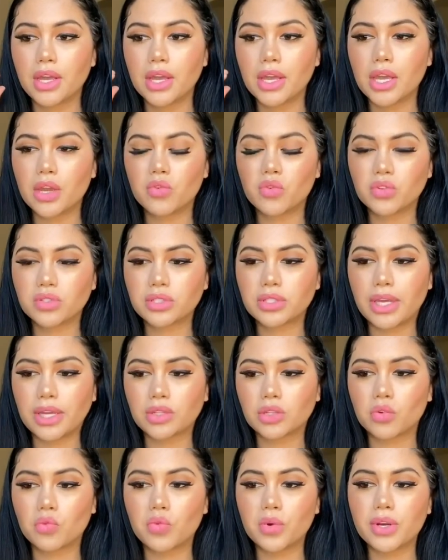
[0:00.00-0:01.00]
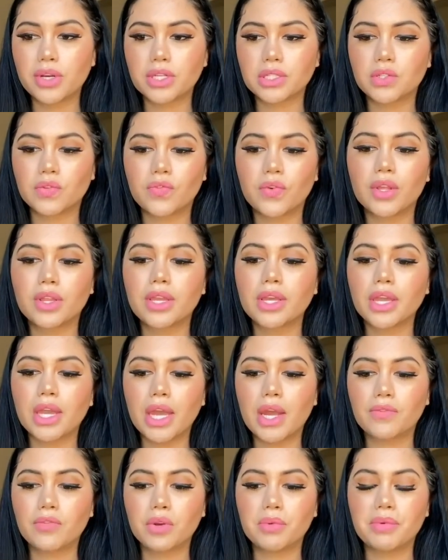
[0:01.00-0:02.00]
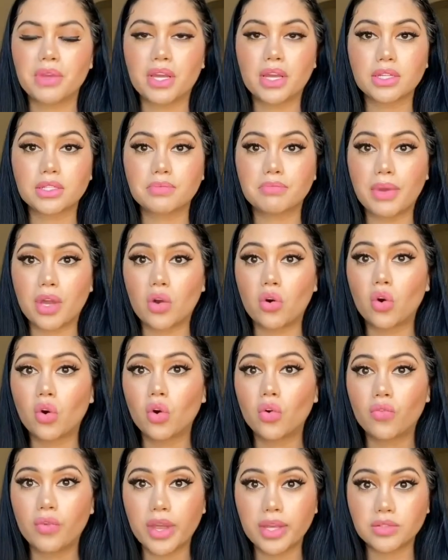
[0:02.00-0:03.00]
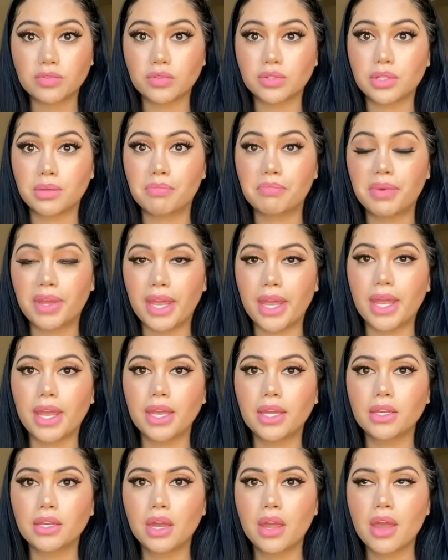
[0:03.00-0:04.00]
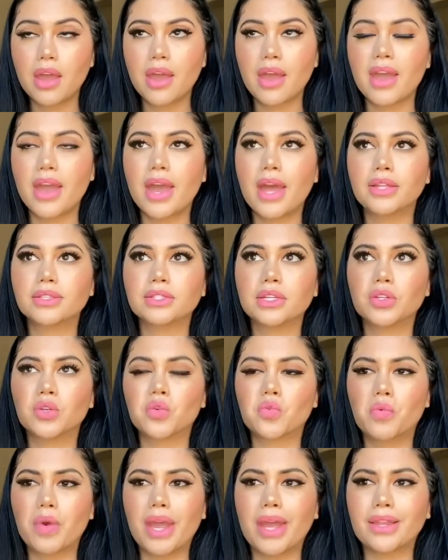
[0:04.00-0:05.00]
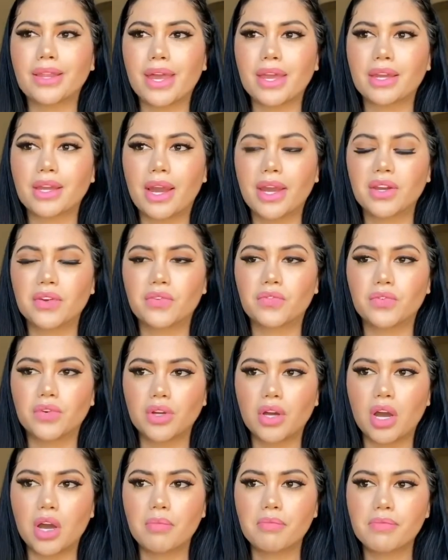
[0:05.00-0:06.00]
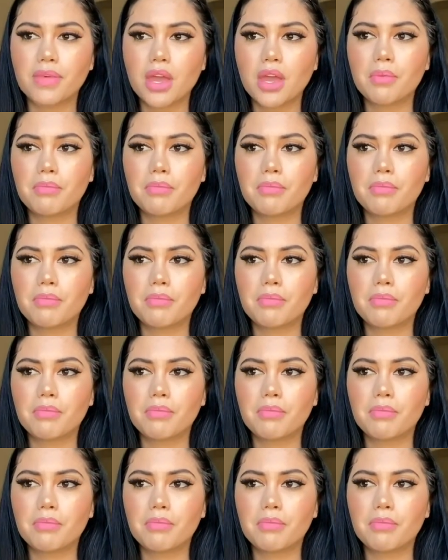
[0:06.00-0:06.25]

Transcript: It was like the weirdest feeling ever because my whole face was in pain and in a way like kind of numb,